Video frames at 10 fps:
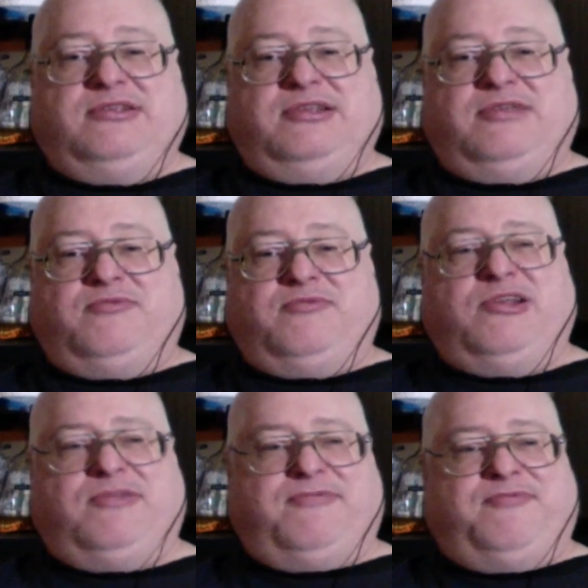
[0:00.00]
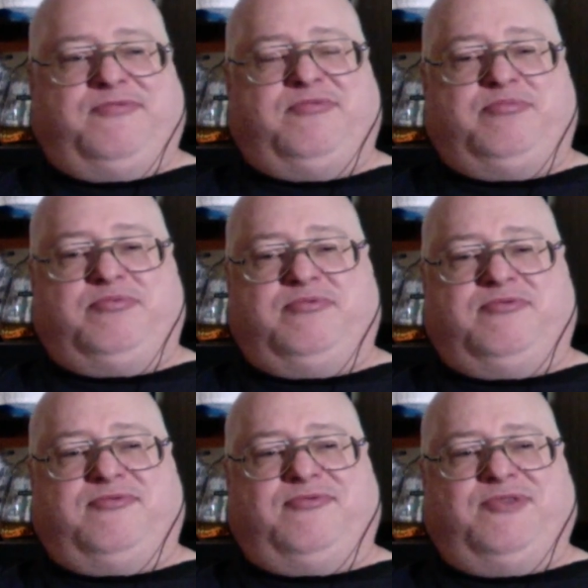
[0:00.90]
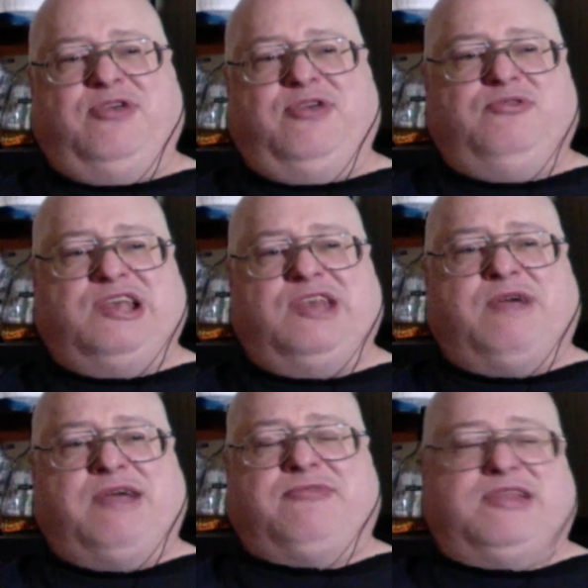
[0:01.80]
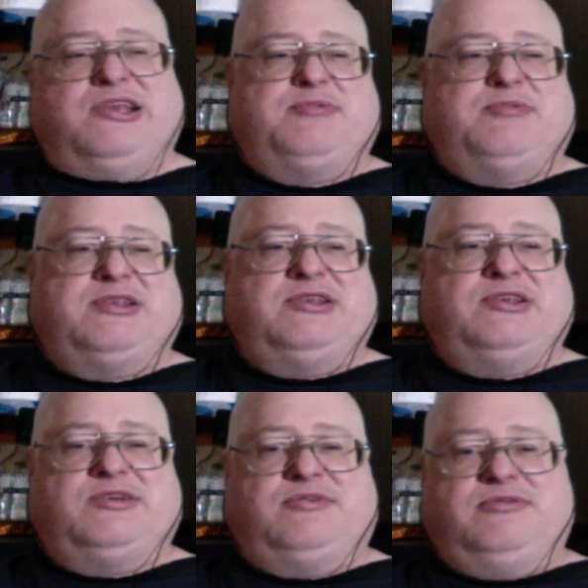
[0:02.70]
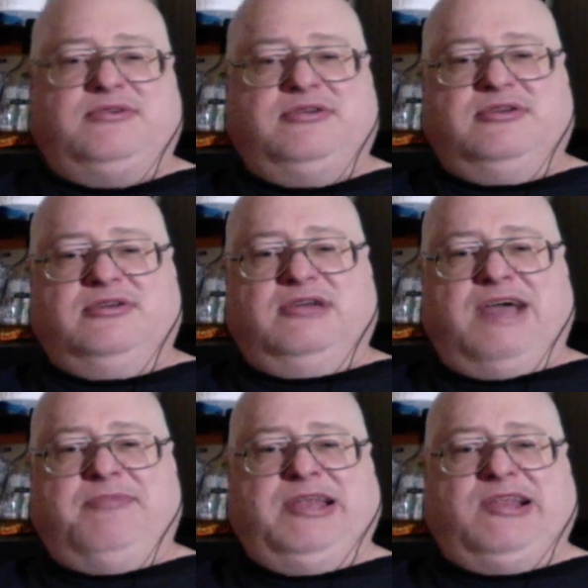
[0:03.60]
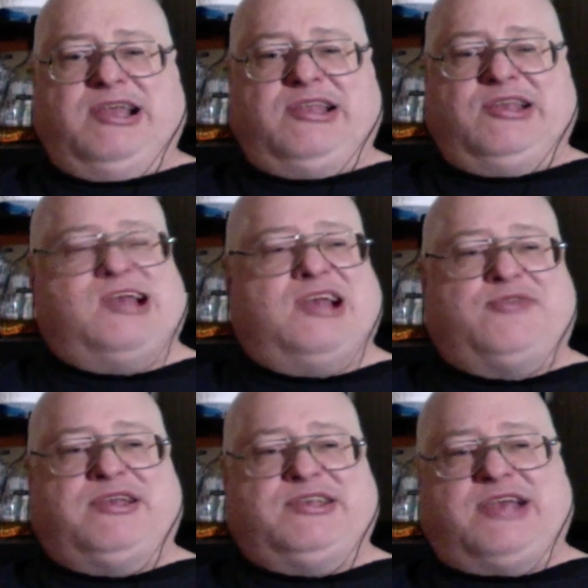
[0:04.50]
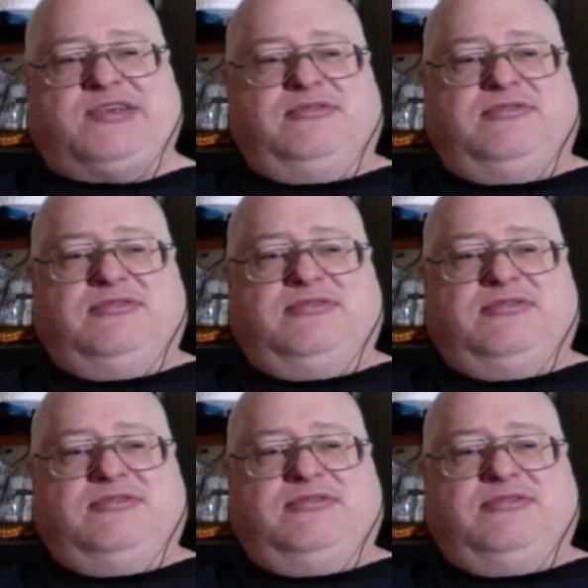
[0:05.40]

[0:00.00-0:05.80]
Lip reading: Like, one of the few genuine relationships on this show. I mean, like, it's not transactional.